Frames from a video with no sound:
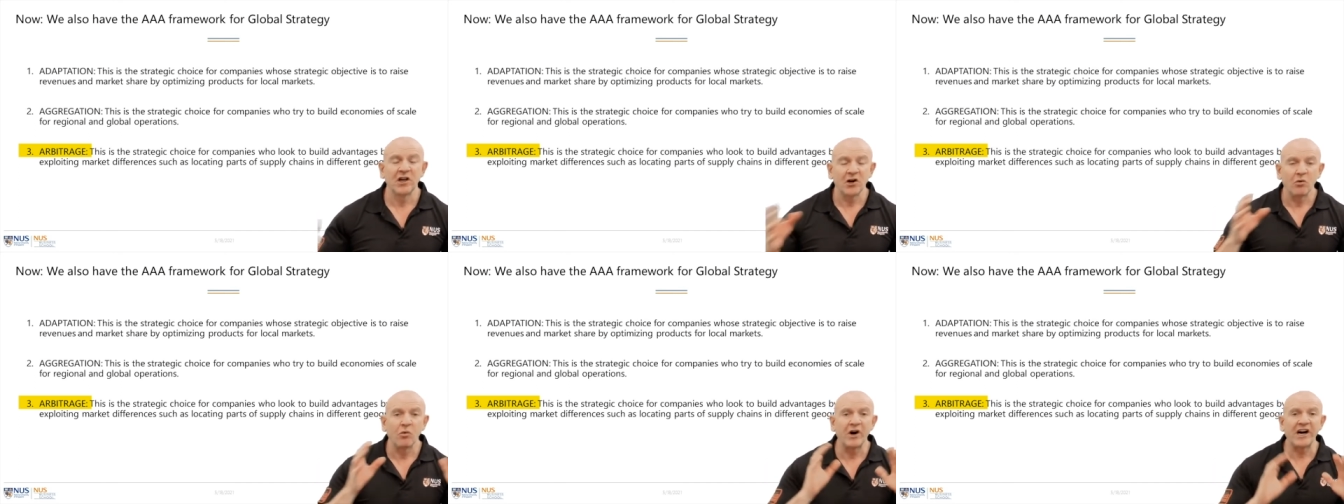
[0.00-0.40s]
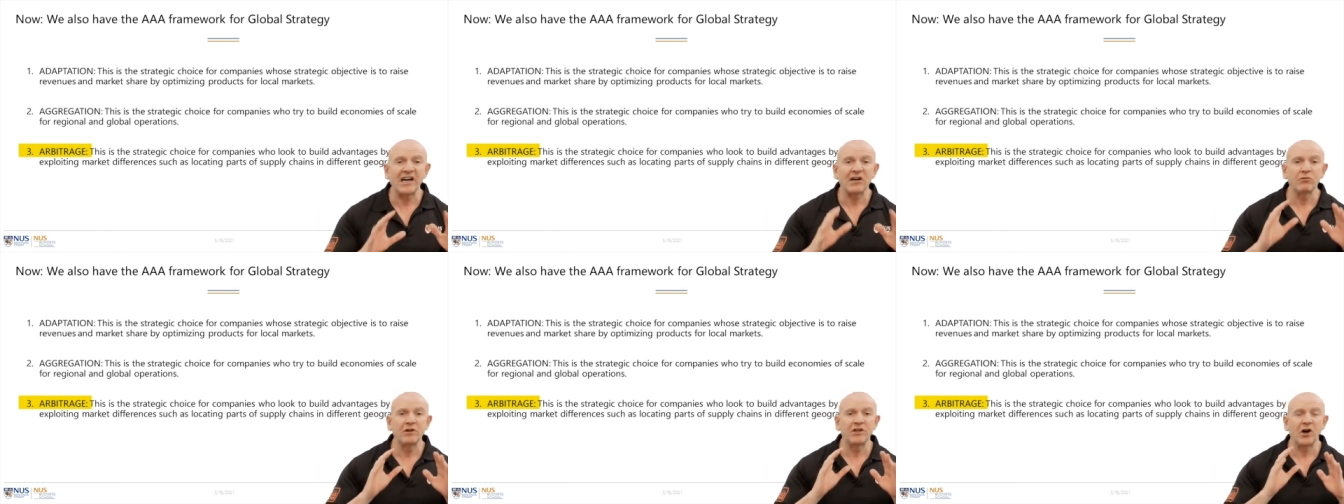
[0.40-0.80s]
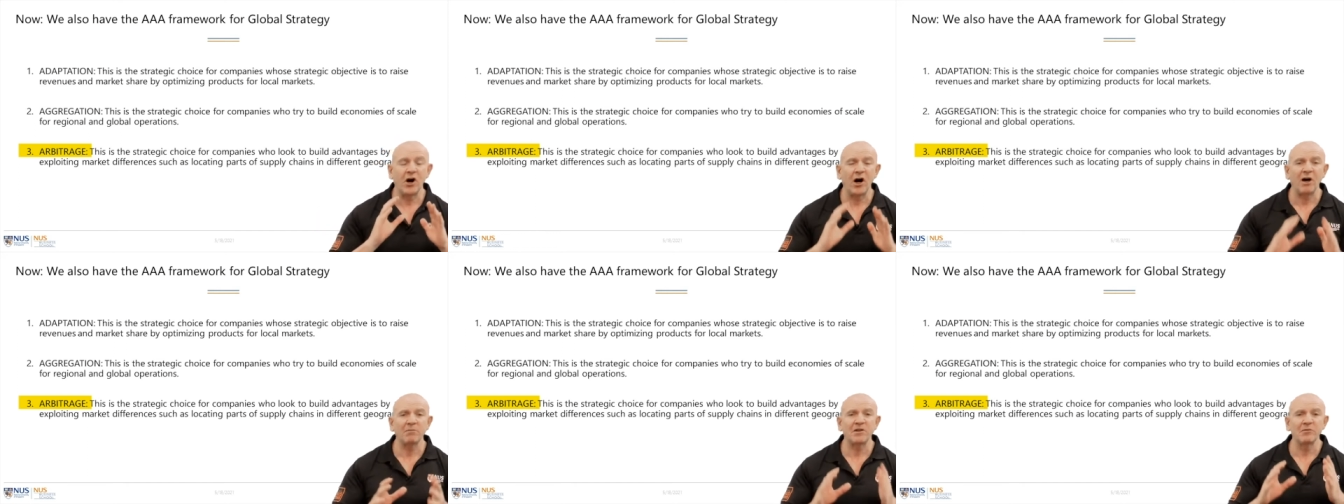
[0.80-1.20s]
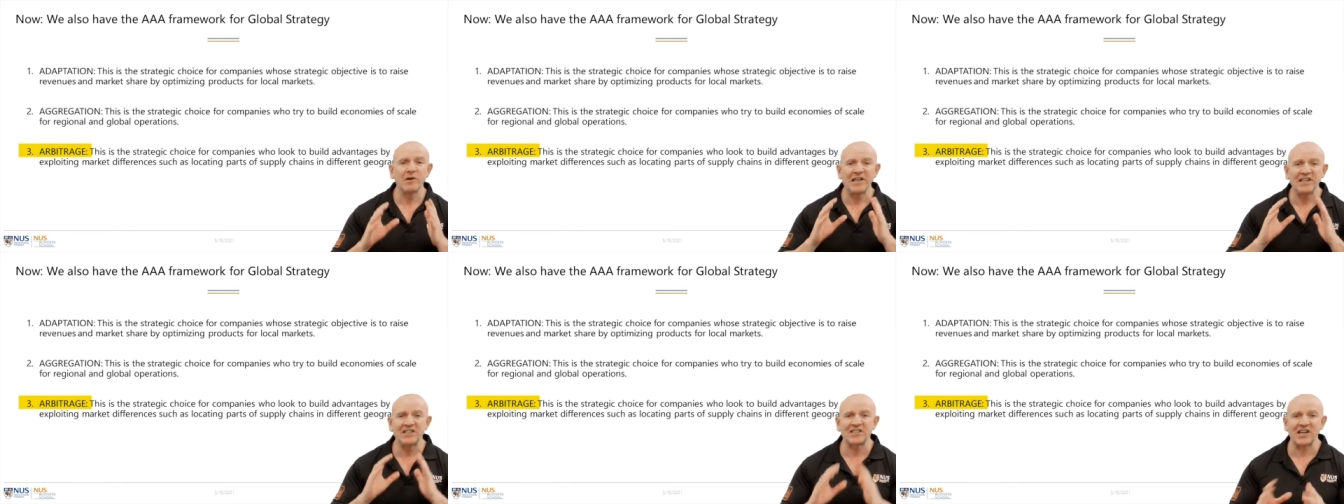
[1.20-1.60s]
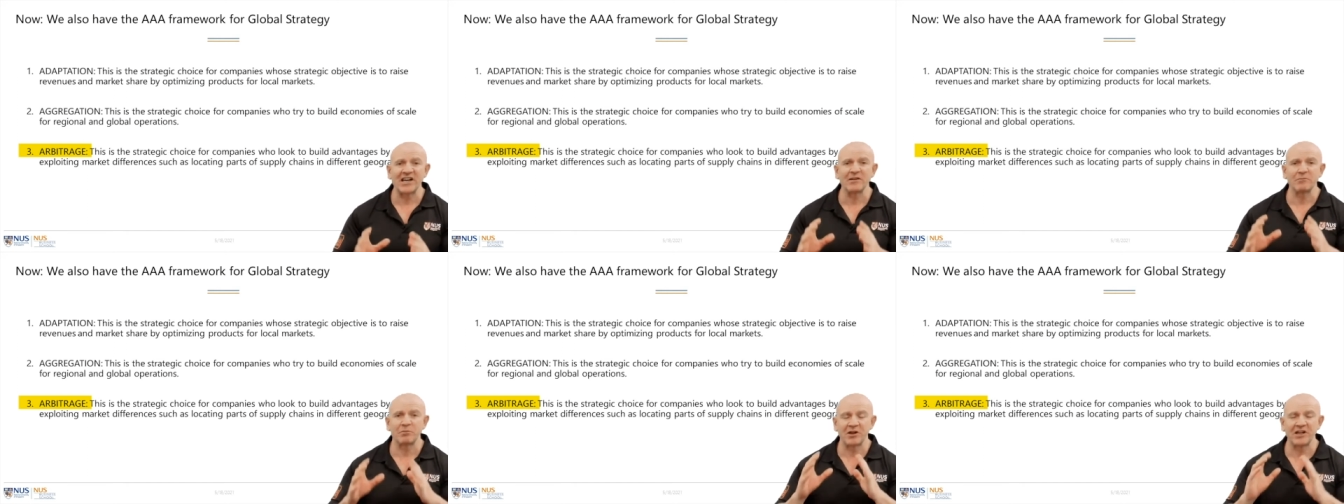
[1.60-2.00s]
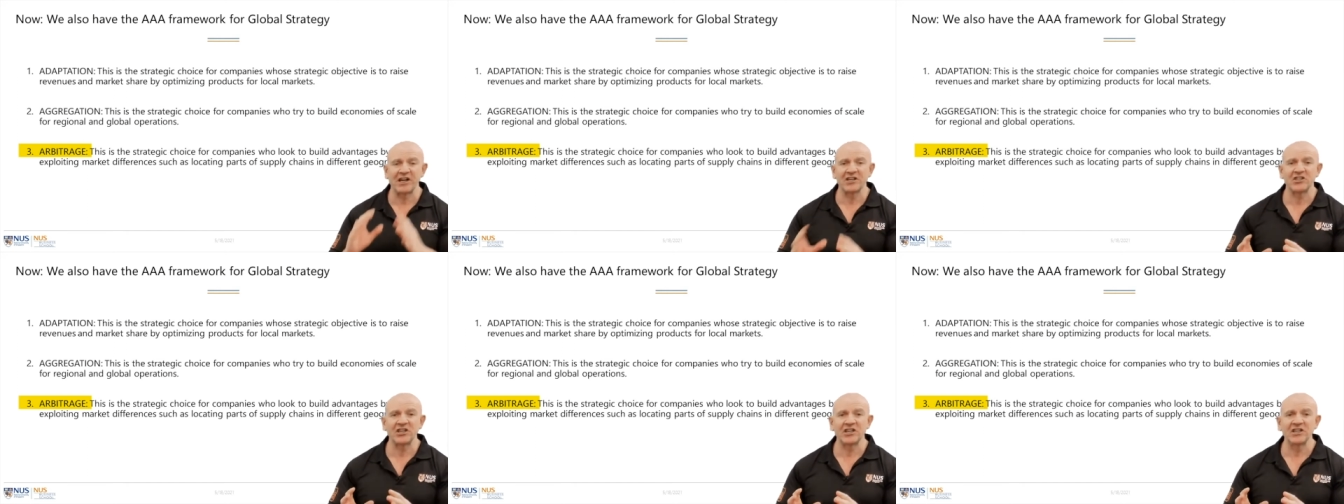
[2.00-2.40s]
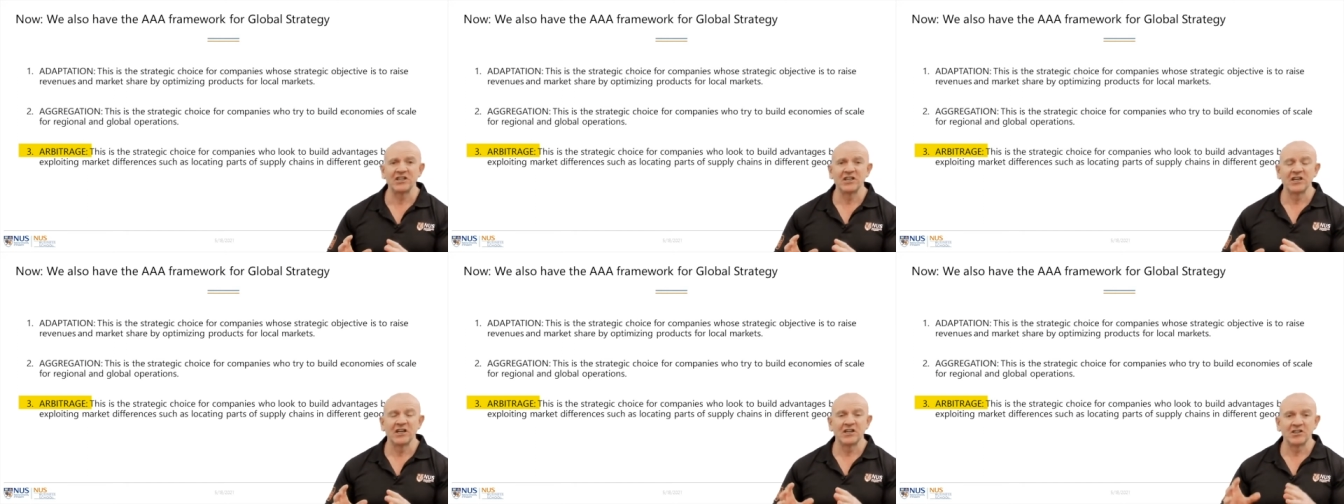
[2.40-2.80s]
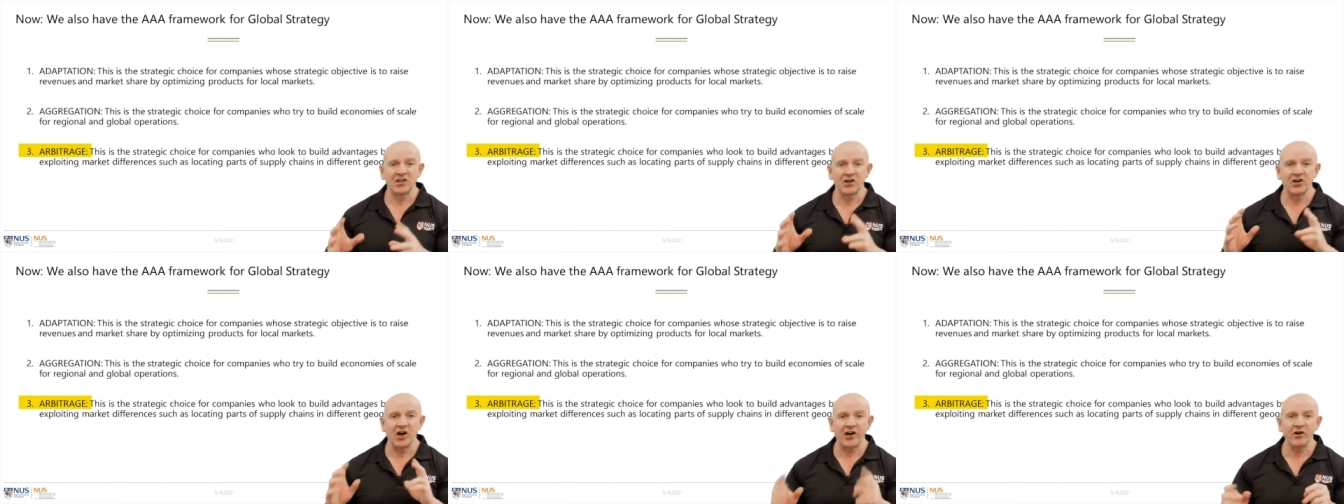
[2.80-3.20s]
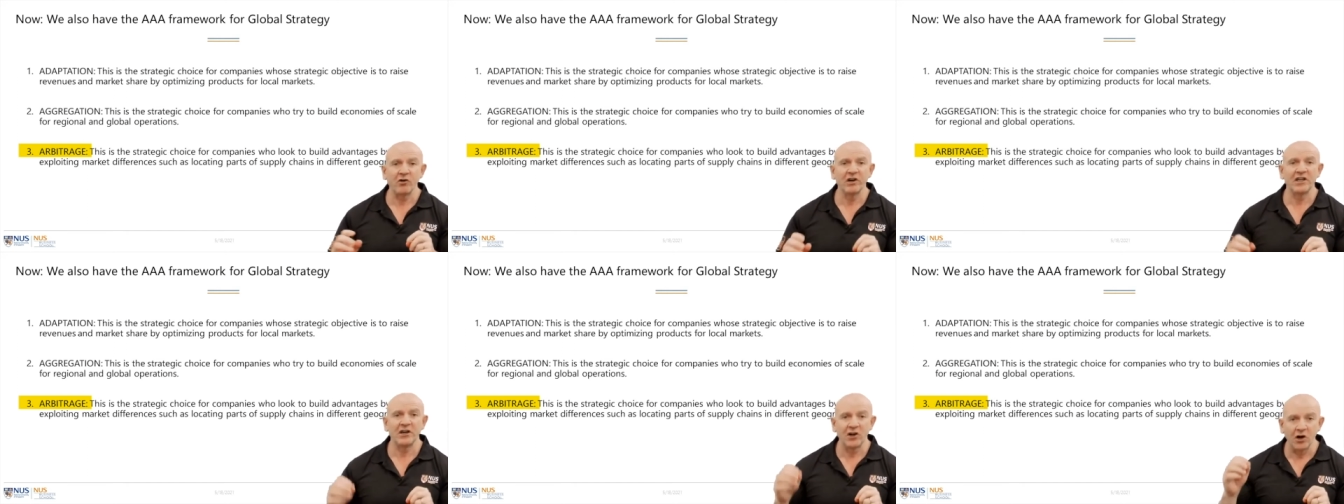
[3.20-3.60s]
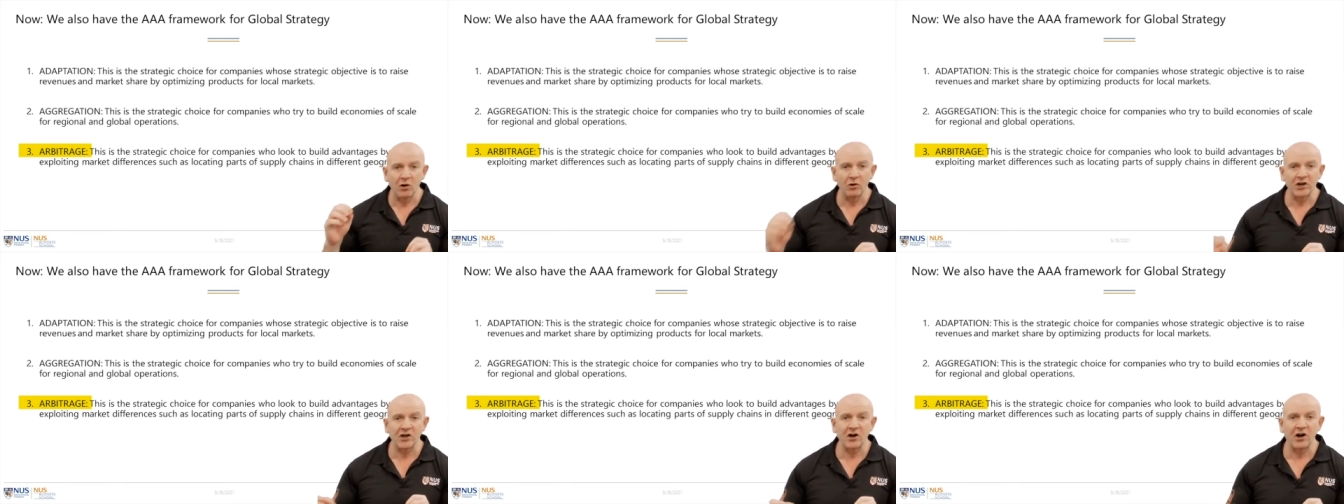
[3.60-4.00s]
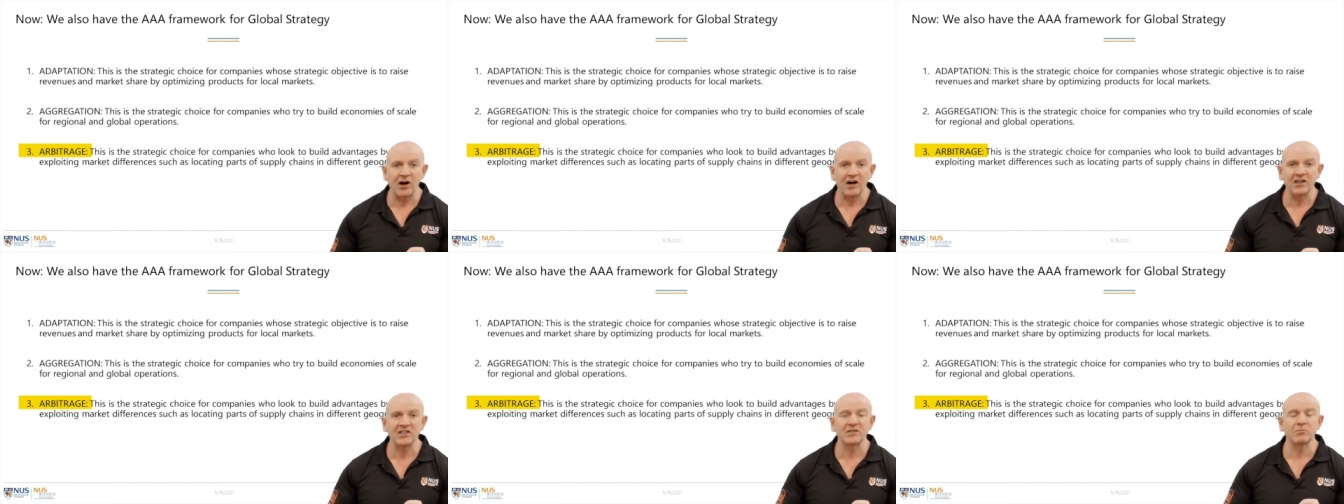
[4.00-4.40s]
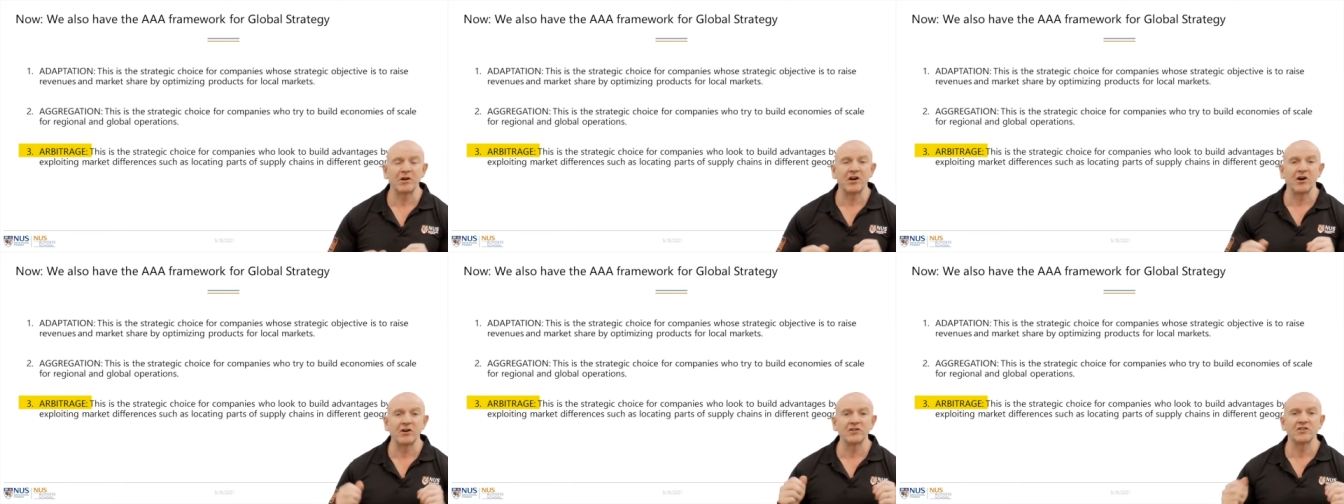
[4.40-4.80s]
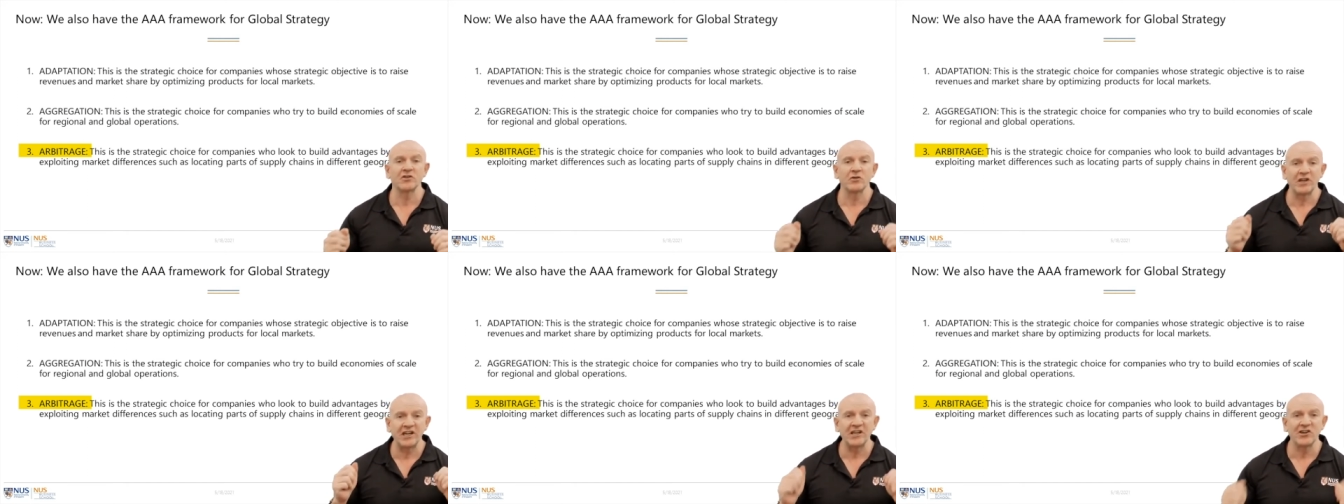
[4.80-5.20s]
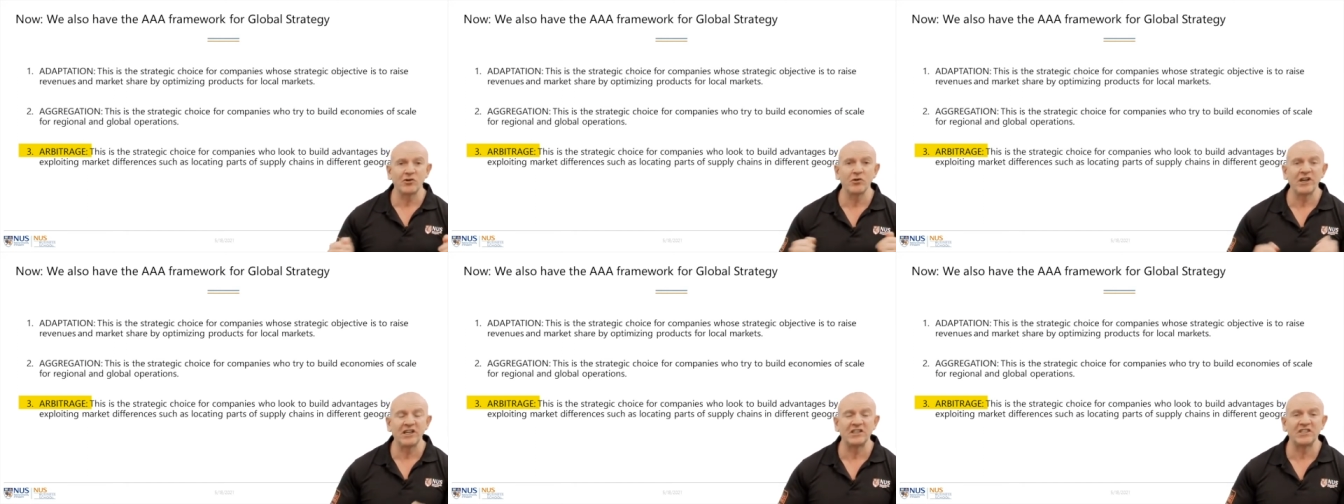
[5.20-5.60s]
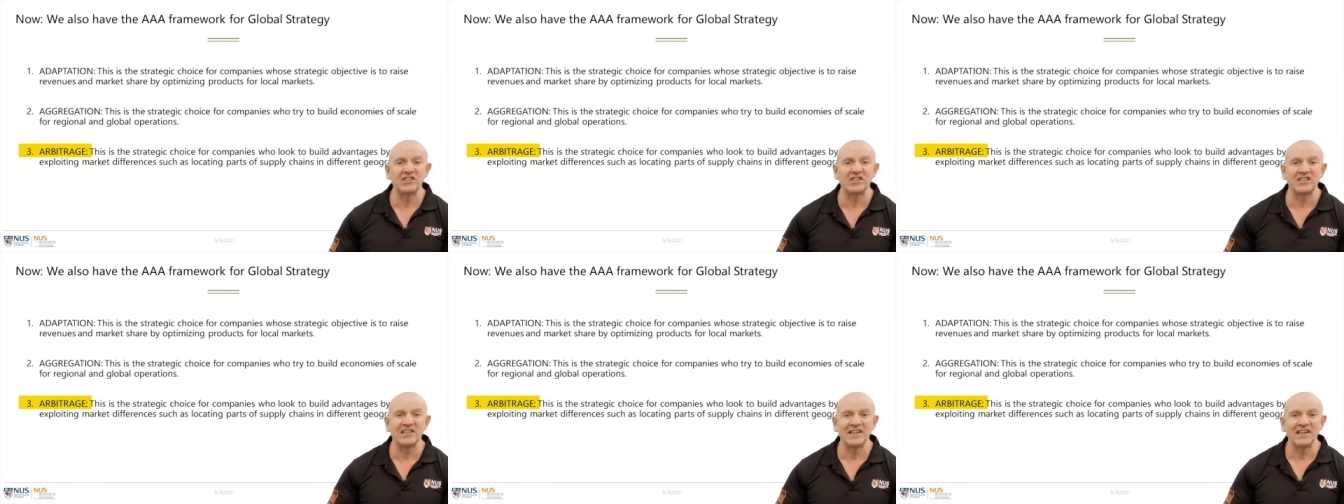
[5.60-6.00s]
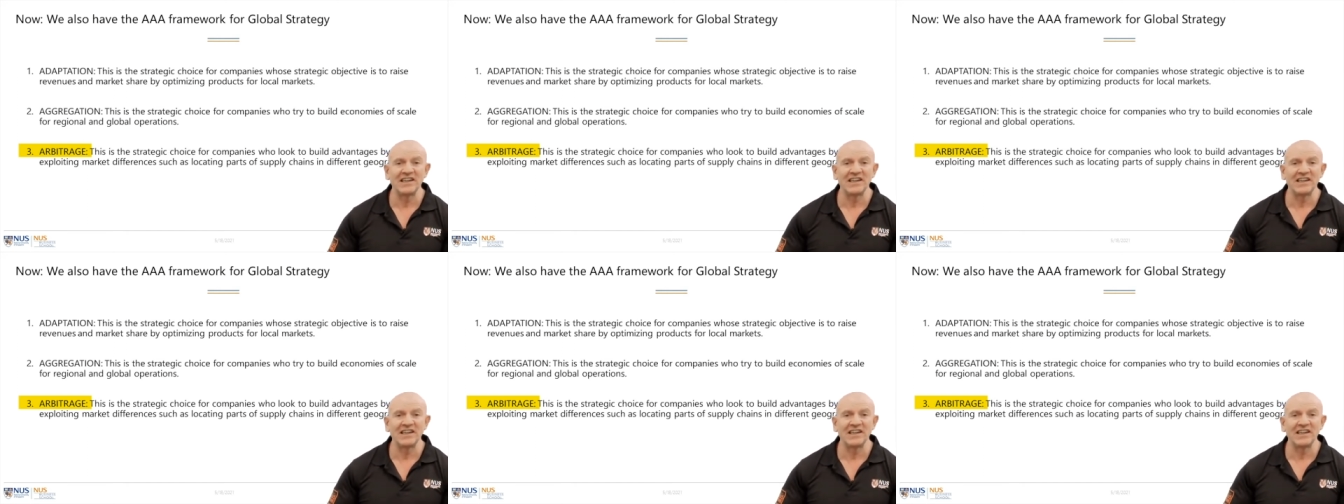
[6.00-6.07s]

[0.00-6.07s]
Where can we optimally site production to not only lower costs, but also increase